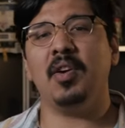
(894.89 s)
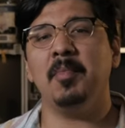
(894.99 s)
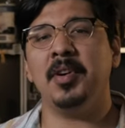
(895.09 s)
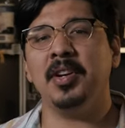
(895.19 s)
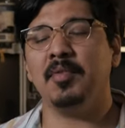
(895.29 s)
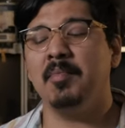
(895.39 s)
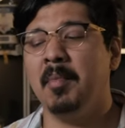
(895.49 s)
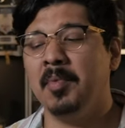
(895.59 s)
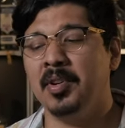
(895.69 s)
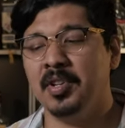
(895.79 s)
hour mark,
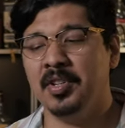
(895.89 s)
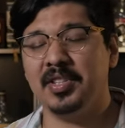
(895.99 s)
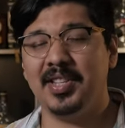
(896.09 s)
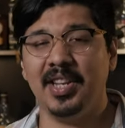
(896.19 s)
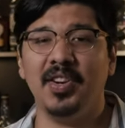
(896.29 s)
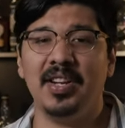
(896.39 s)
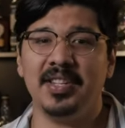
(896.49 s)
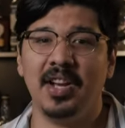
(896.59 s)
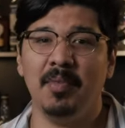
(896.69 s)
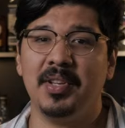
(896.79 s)
remember to take your
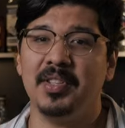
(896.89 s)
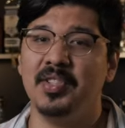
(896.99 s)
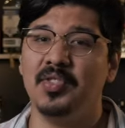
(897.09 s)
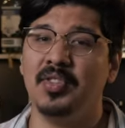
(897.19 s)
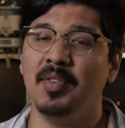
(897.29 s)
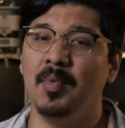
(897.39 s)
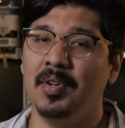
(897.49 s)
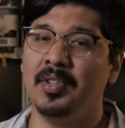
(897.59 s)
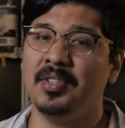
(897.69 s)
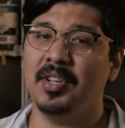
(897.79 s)
ice out because this unit
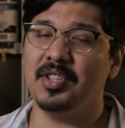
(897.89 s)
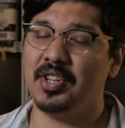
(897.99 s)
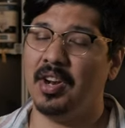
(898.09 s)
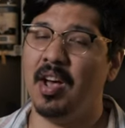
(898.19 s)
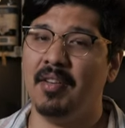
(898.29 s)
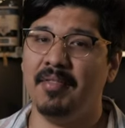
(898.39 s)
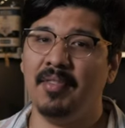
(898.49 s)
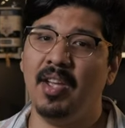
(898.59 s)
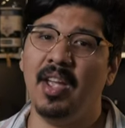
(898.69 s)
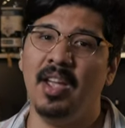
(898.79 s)
will shut
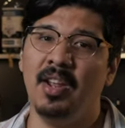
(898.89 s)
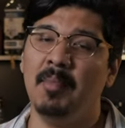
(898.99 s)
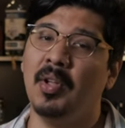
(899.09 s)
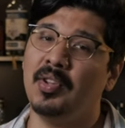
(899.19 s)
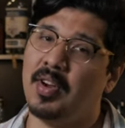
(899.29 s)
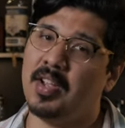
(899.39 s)
off and melt your